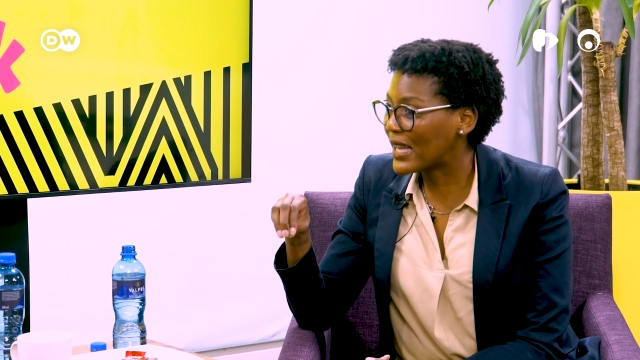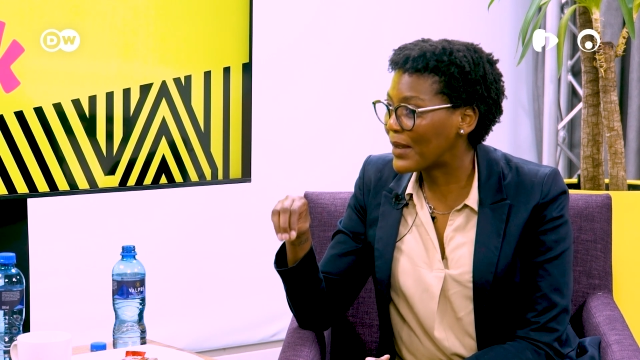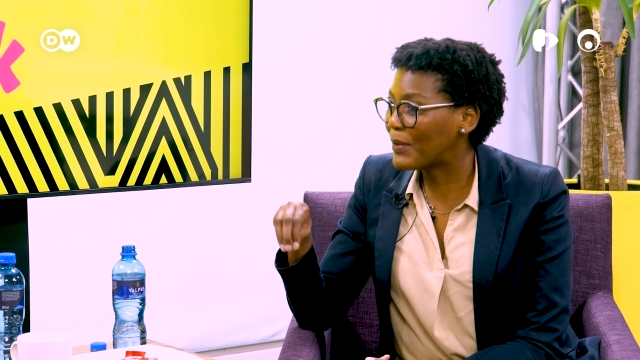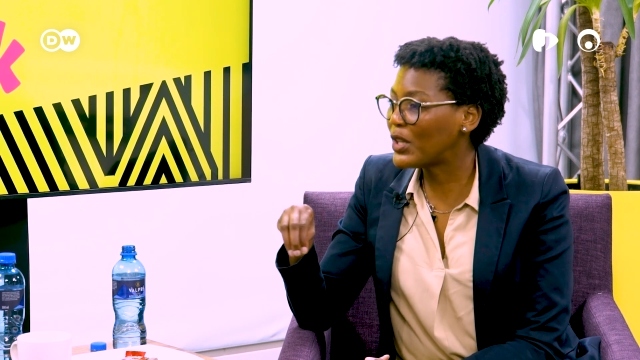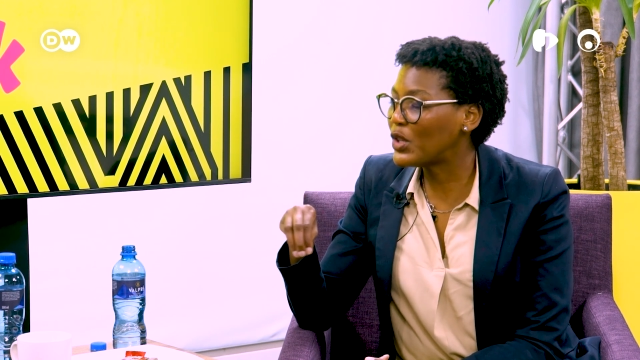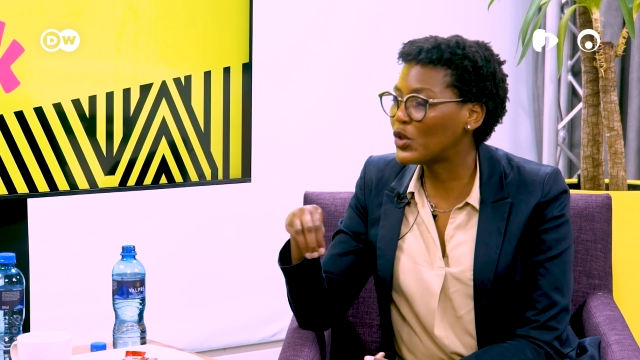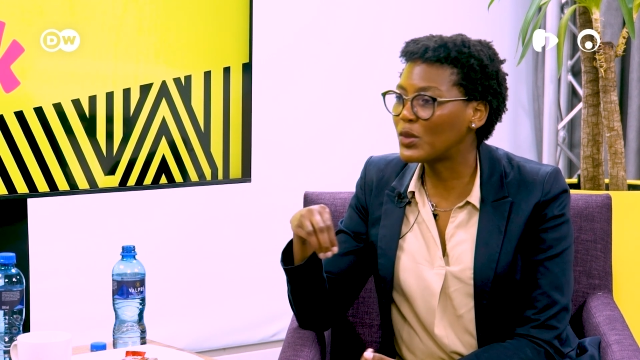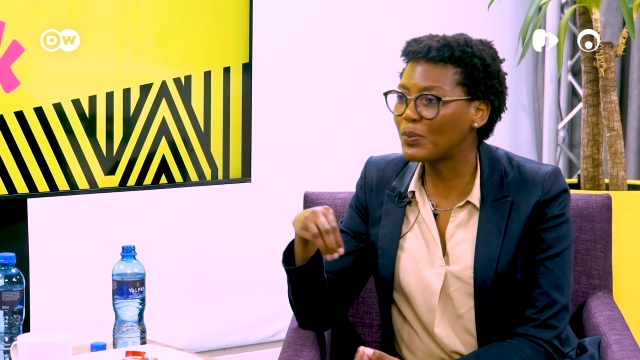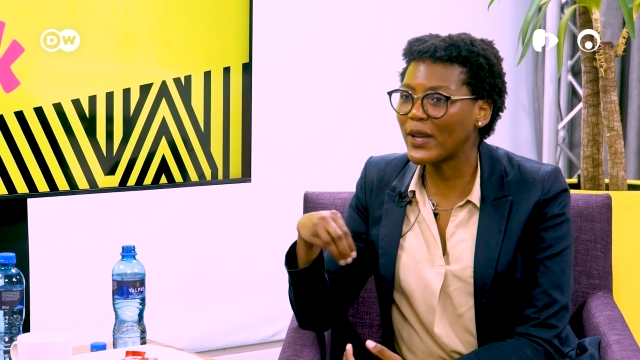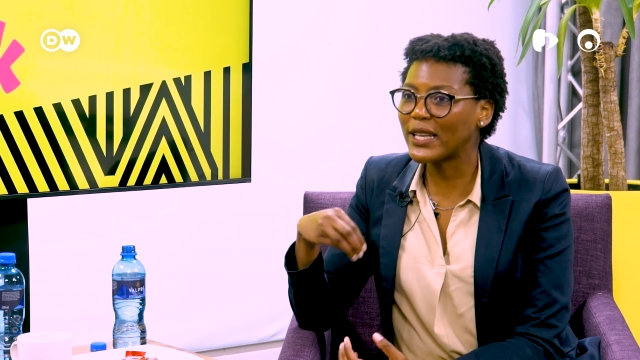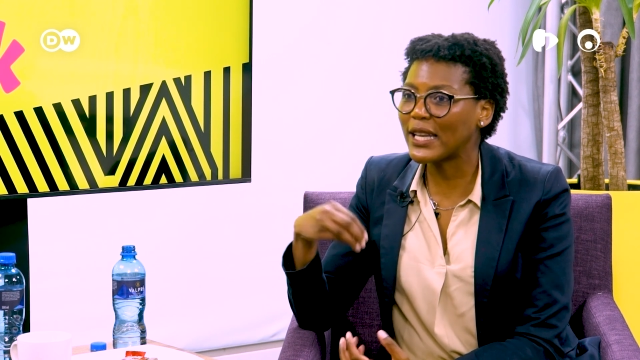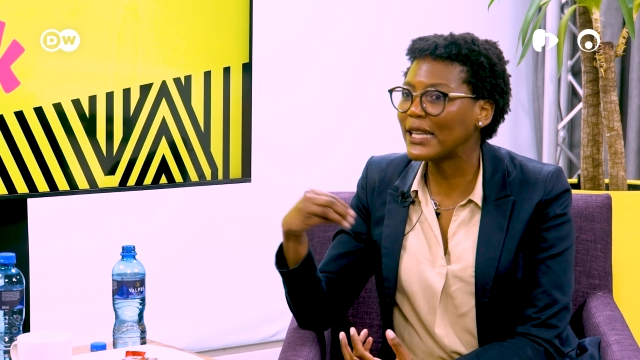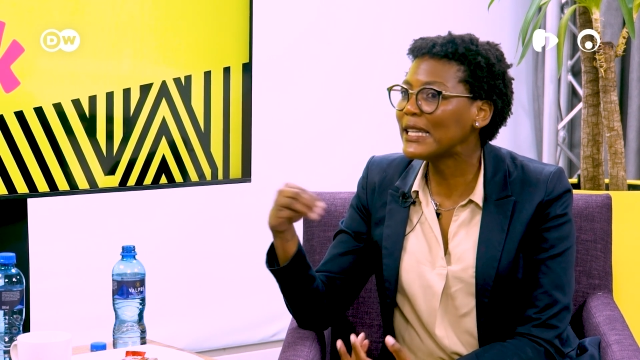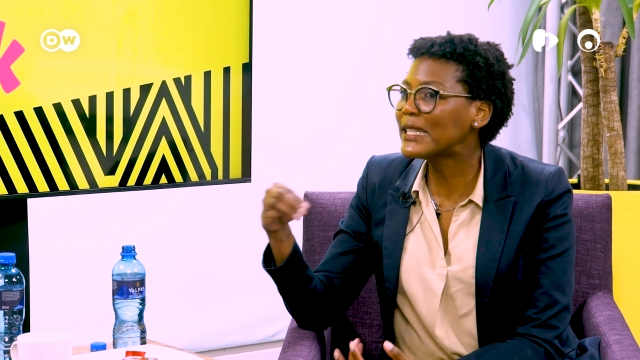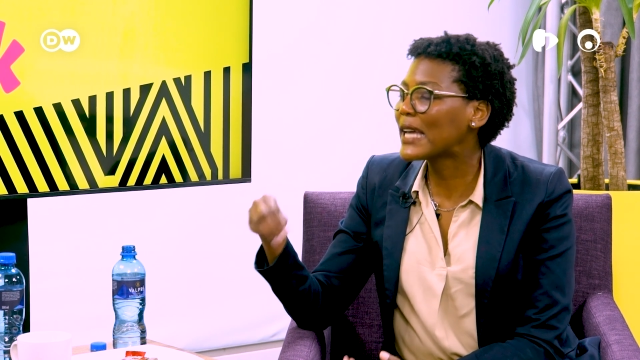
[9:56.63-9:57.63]
I mean, you
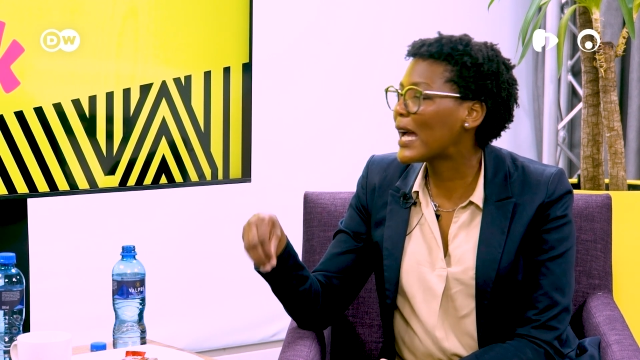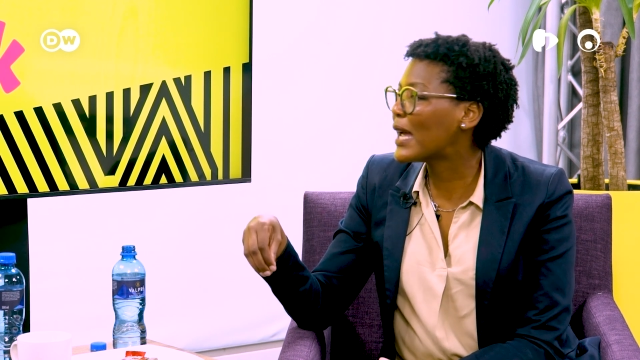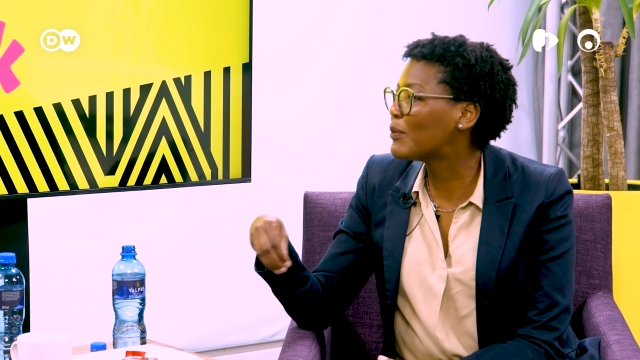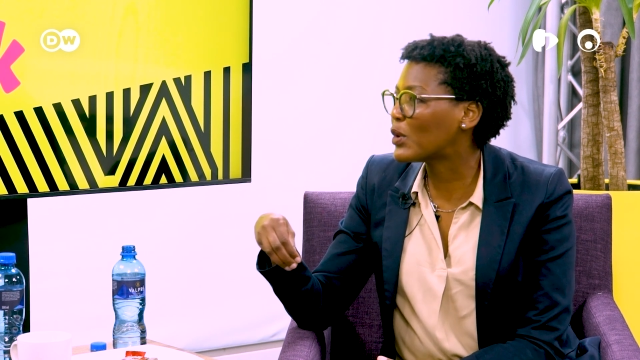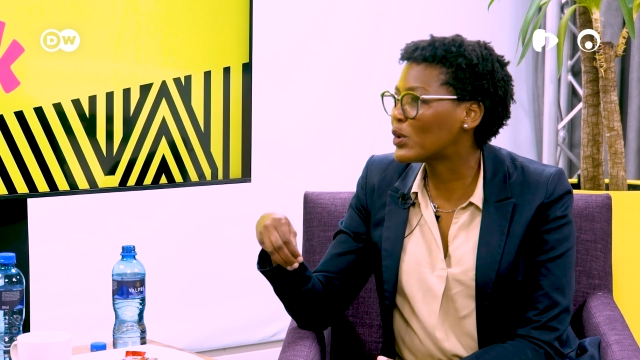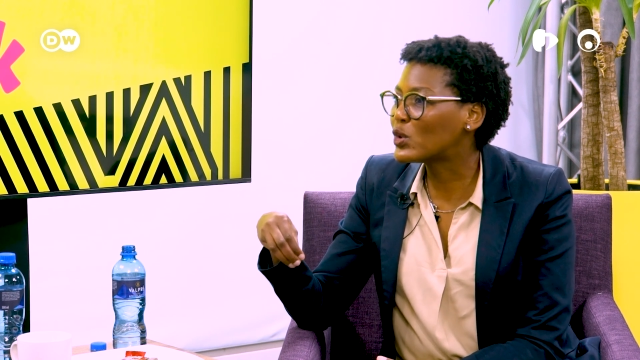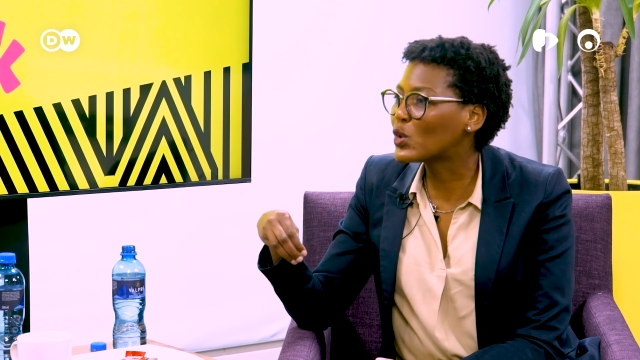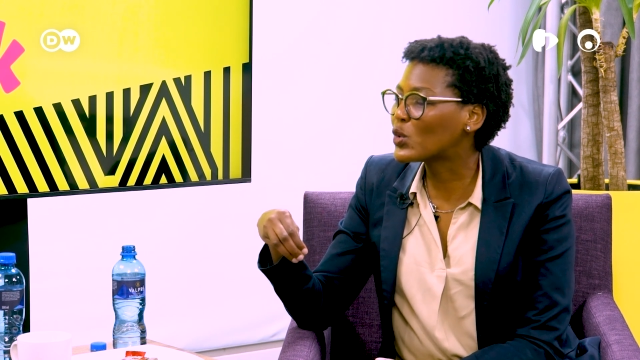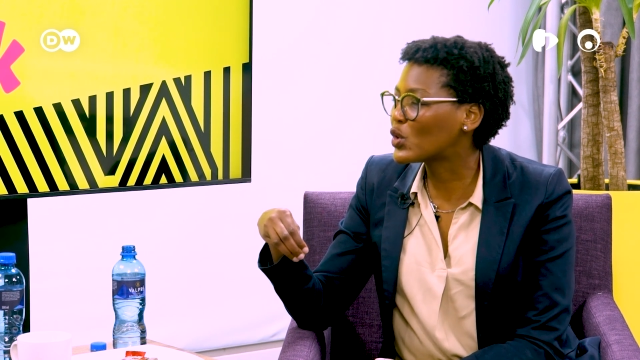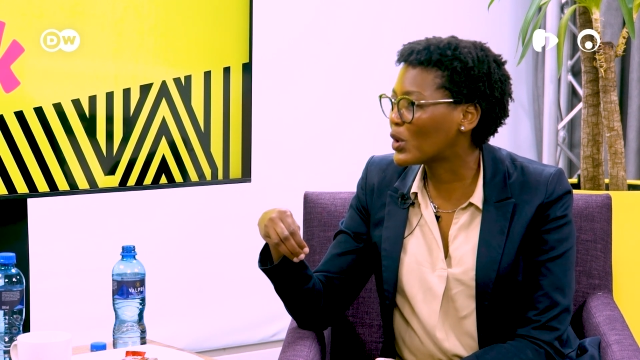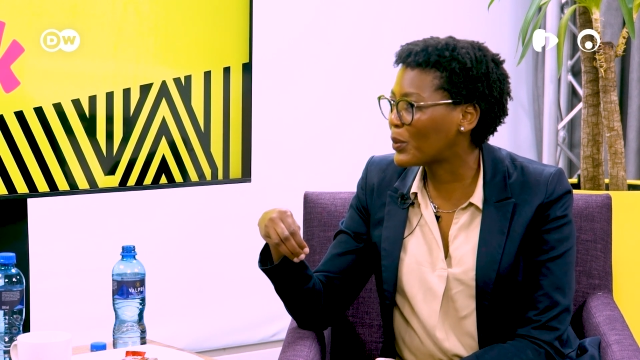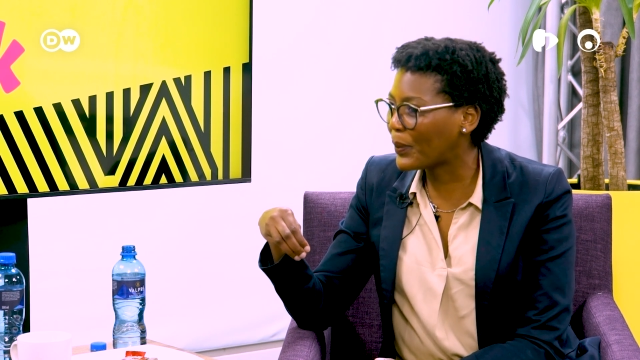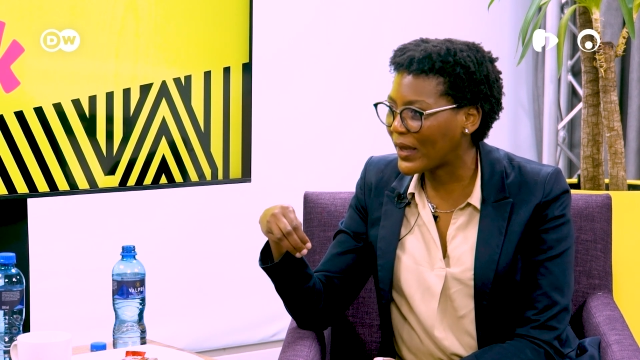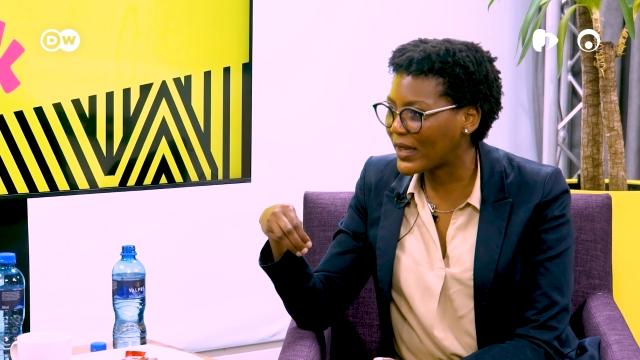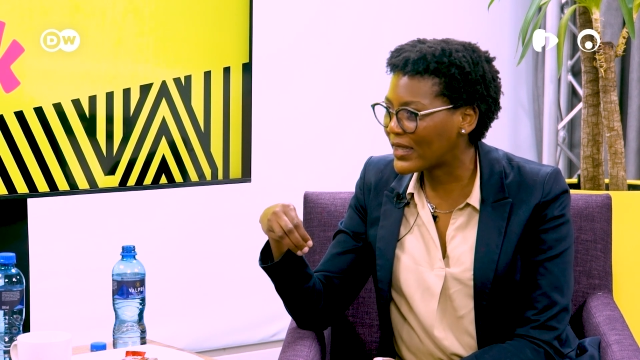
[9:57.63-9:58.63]
spend any time on
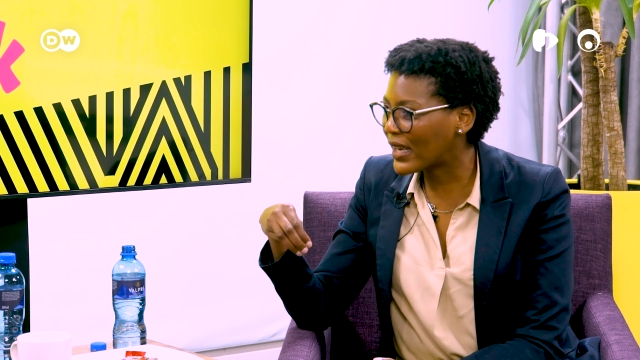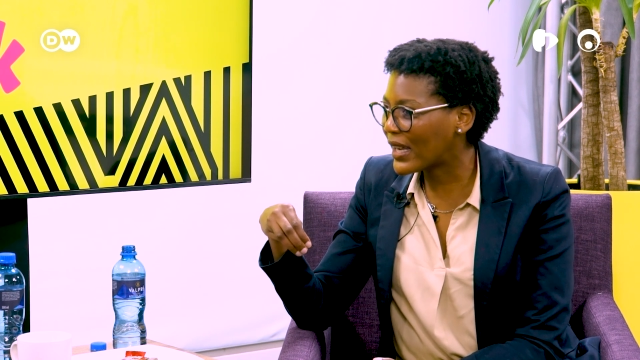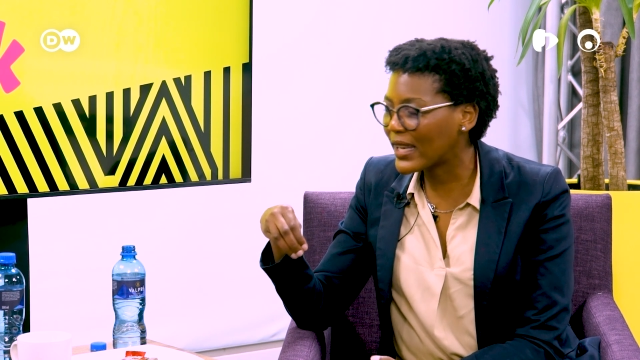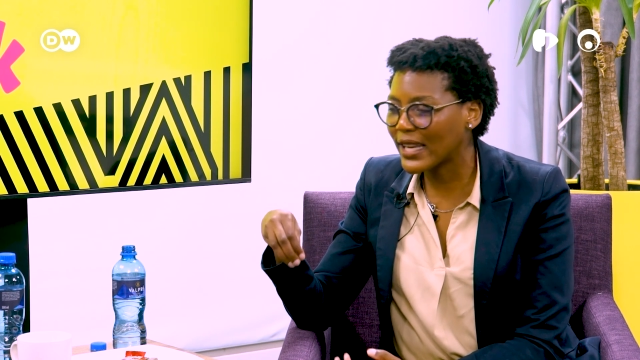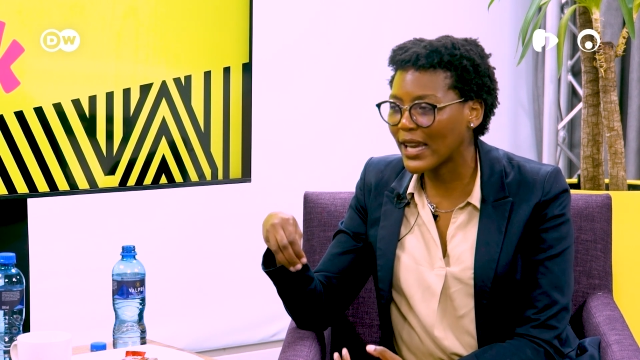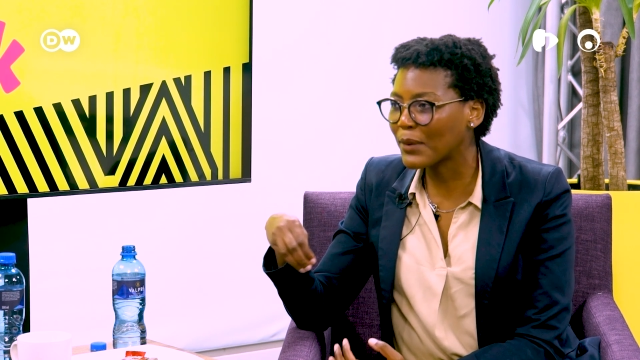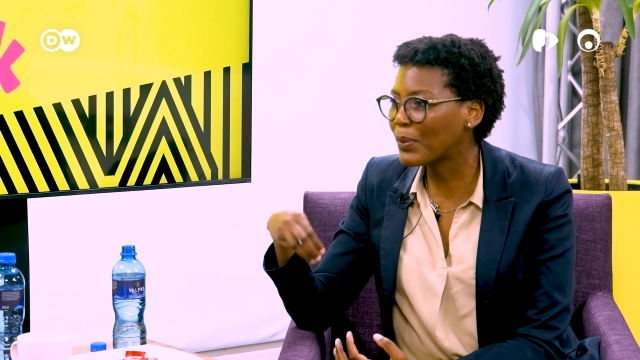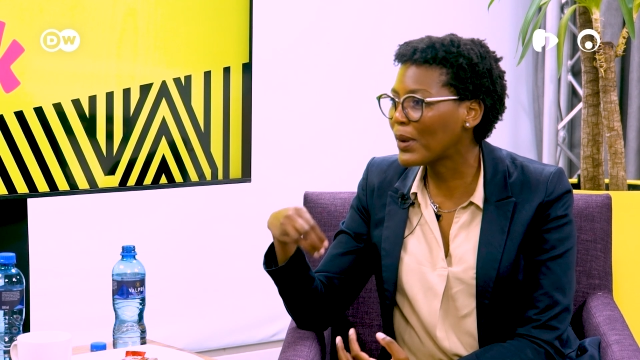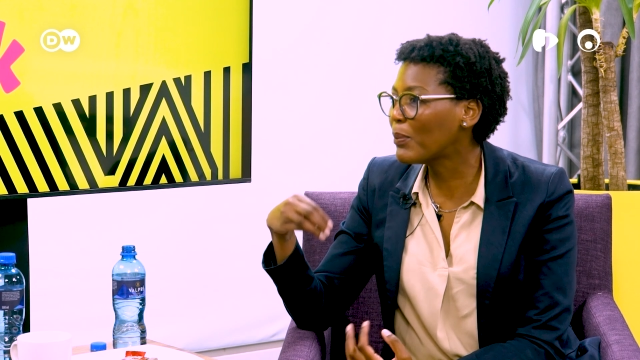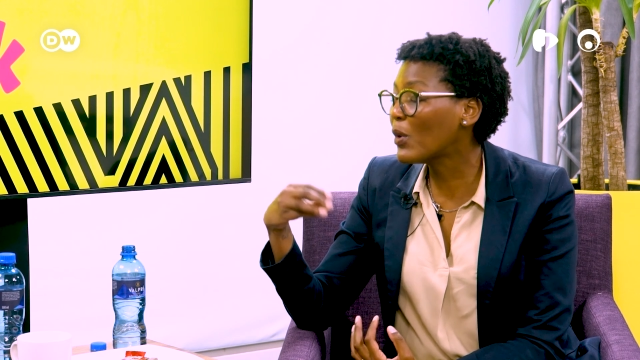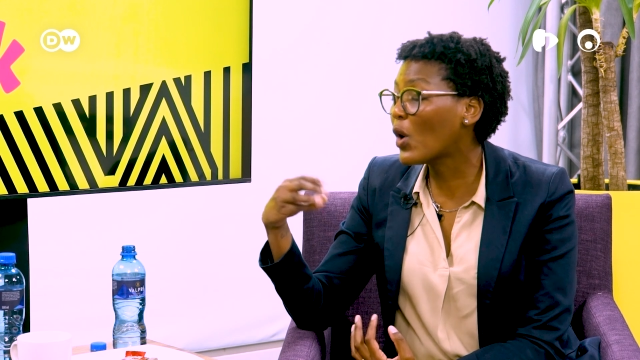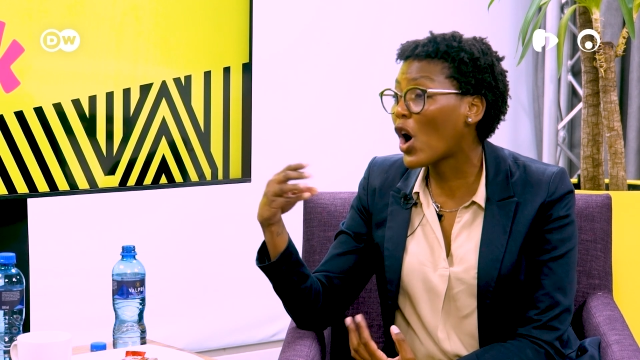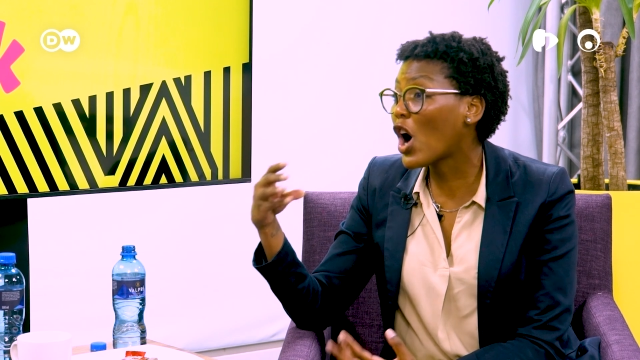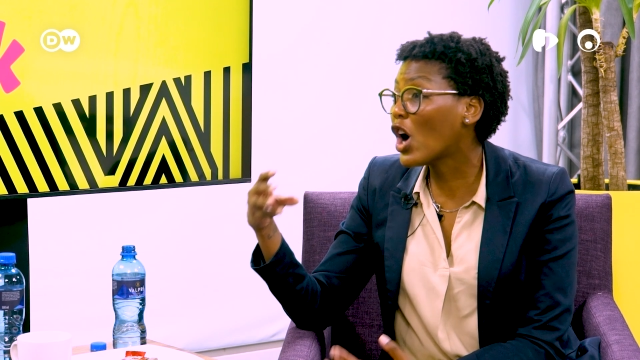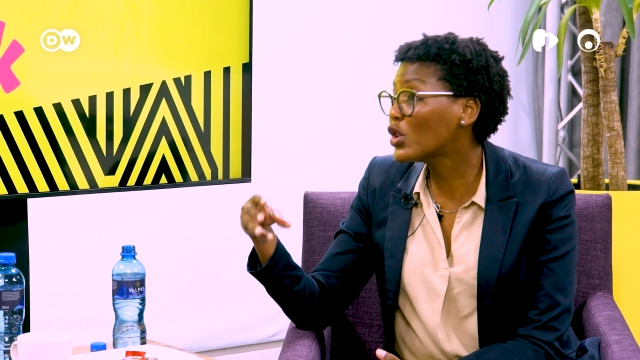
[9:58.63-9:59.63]
social media and young
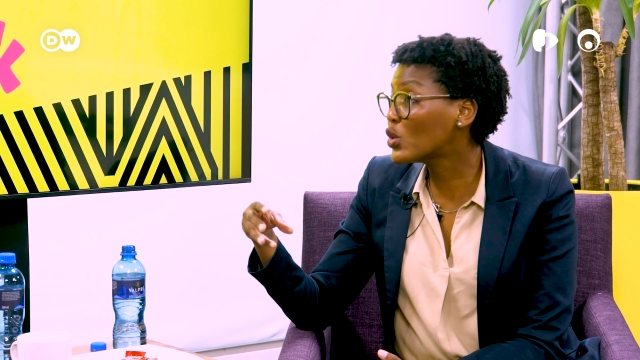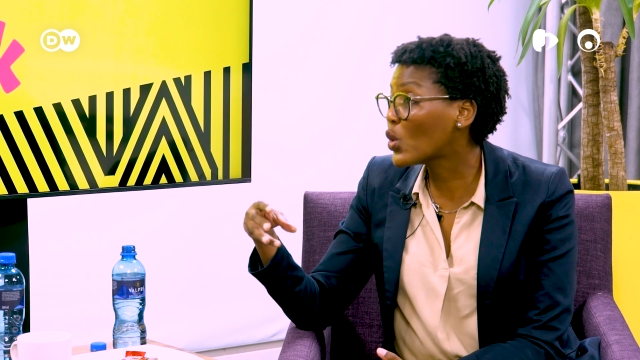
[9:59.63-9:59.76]
people are